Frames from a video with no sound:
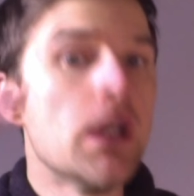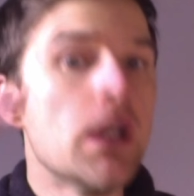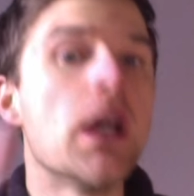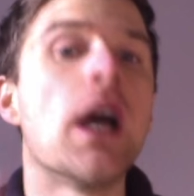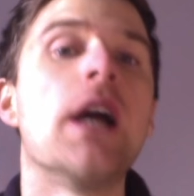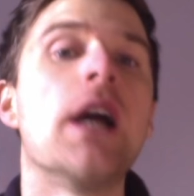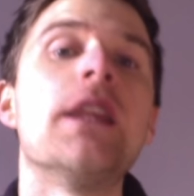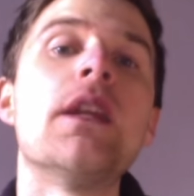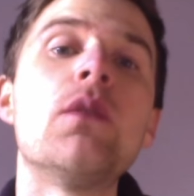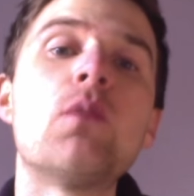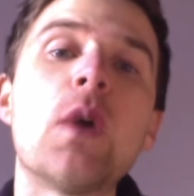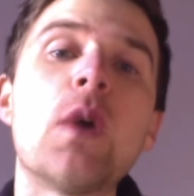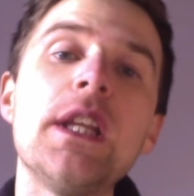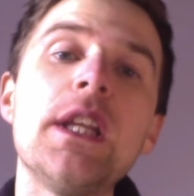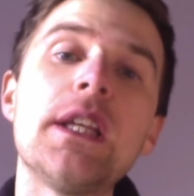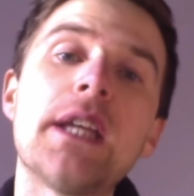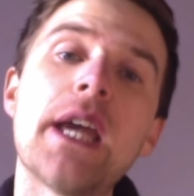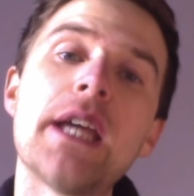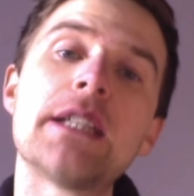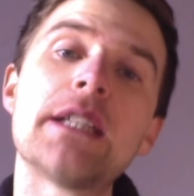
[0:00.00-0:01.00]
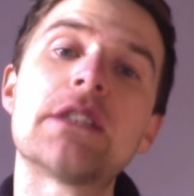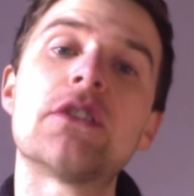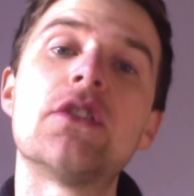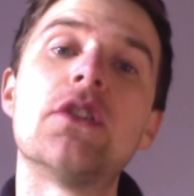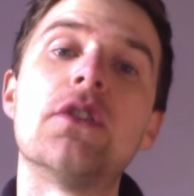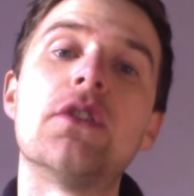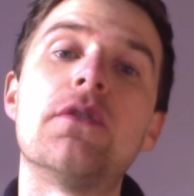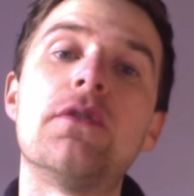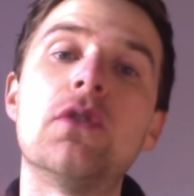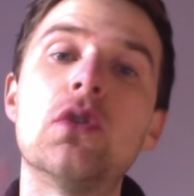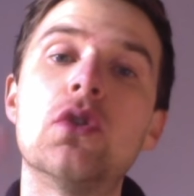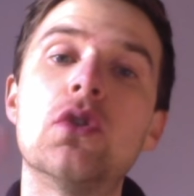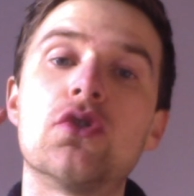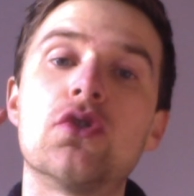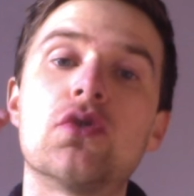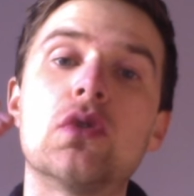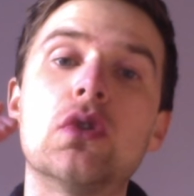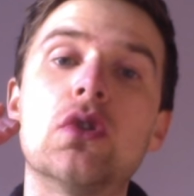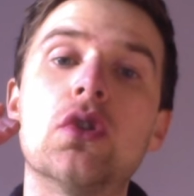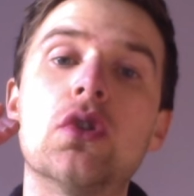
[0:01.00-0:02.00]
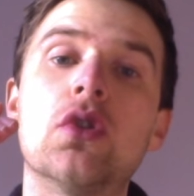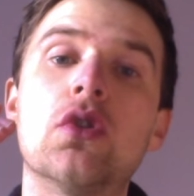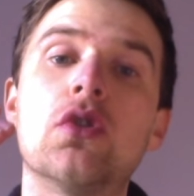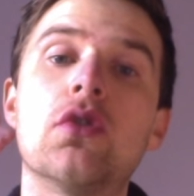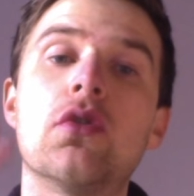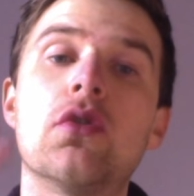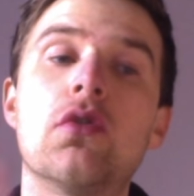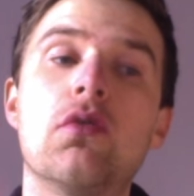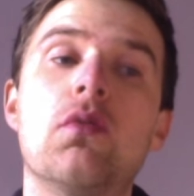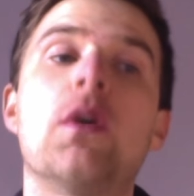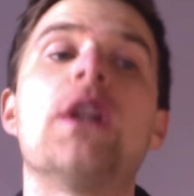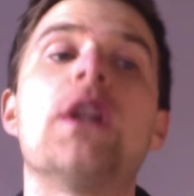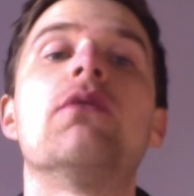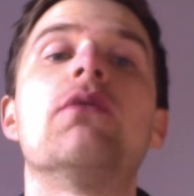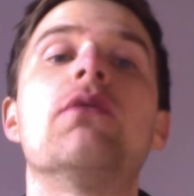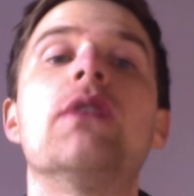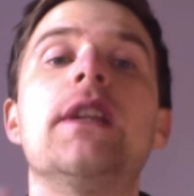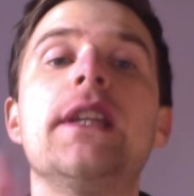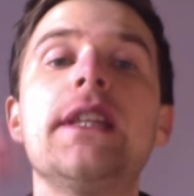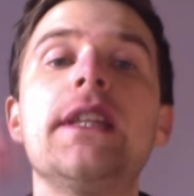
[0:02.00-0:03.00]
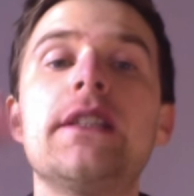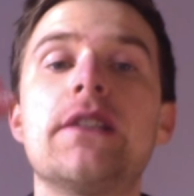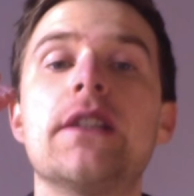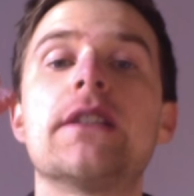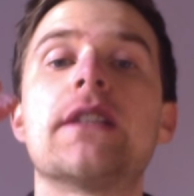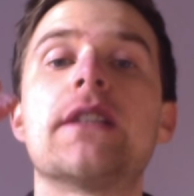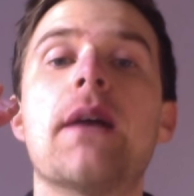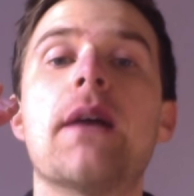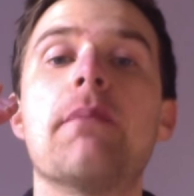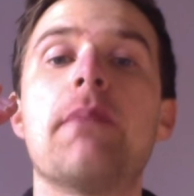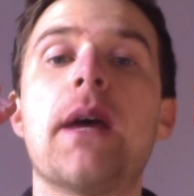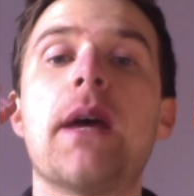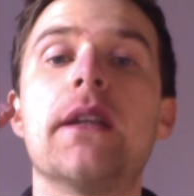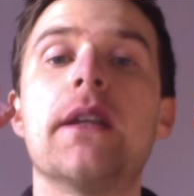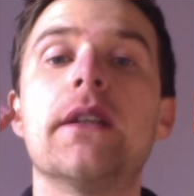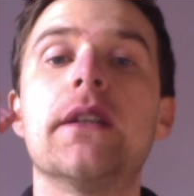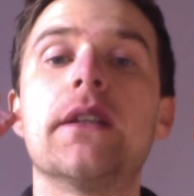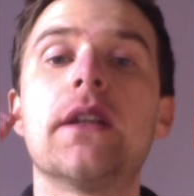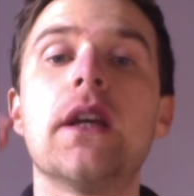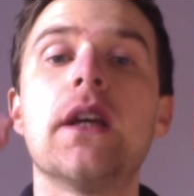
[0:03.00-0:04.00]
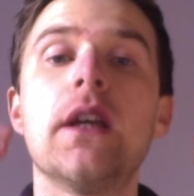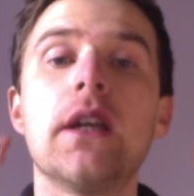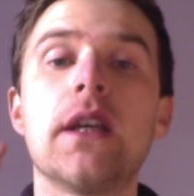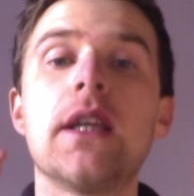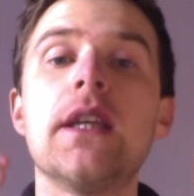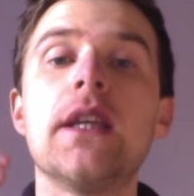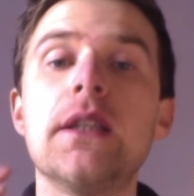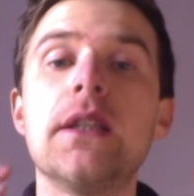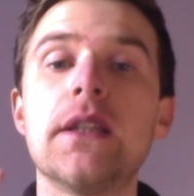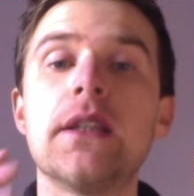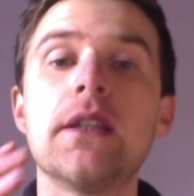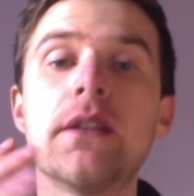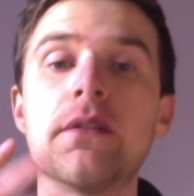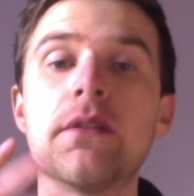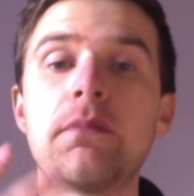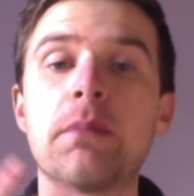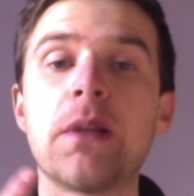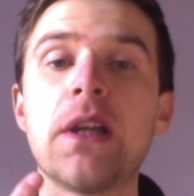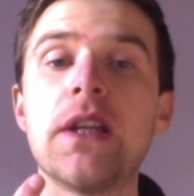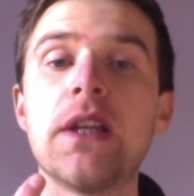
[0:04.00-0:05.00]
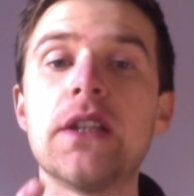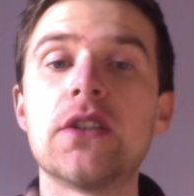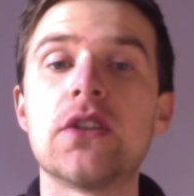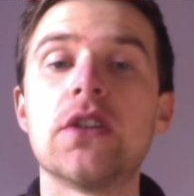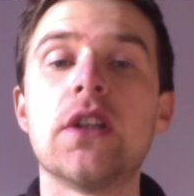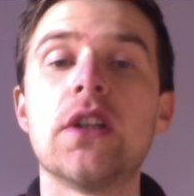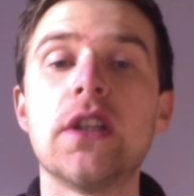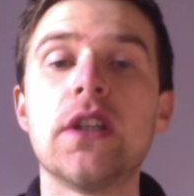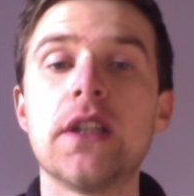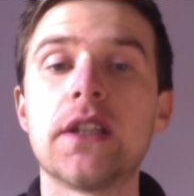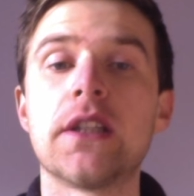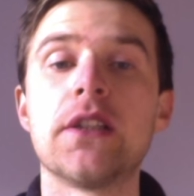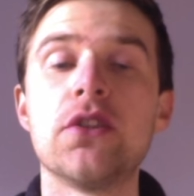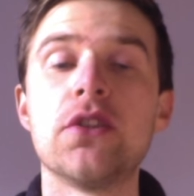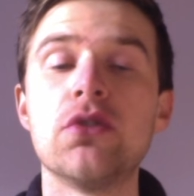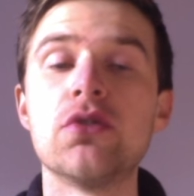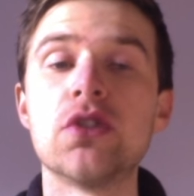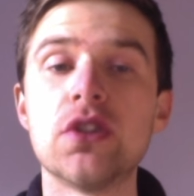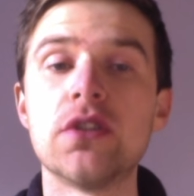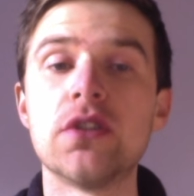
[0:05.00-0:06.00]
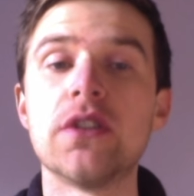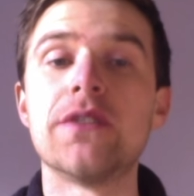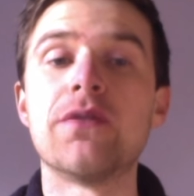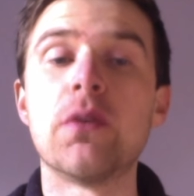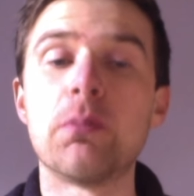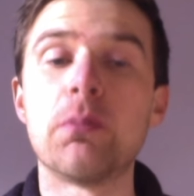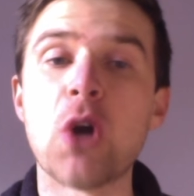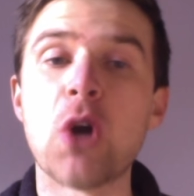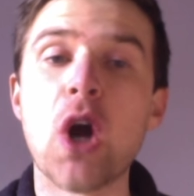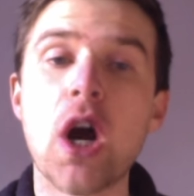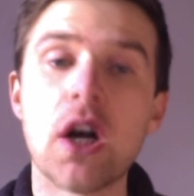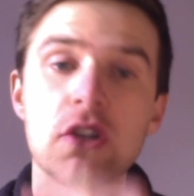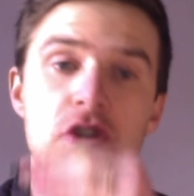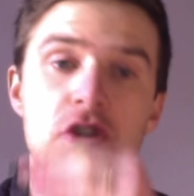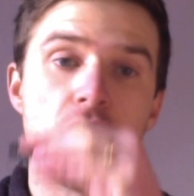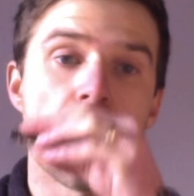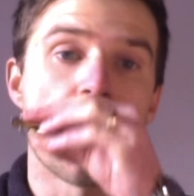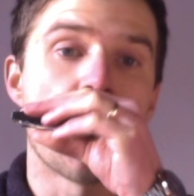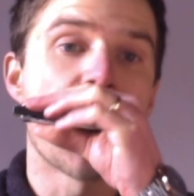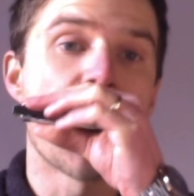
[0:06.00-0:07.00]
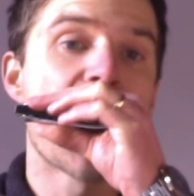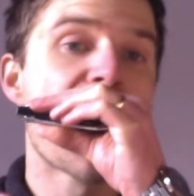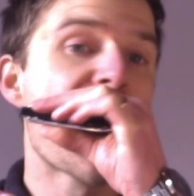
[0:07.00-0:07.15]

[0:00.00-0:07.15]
And then when he gets to the four draw, when he releases that bend, he plays, he uses his vibrato.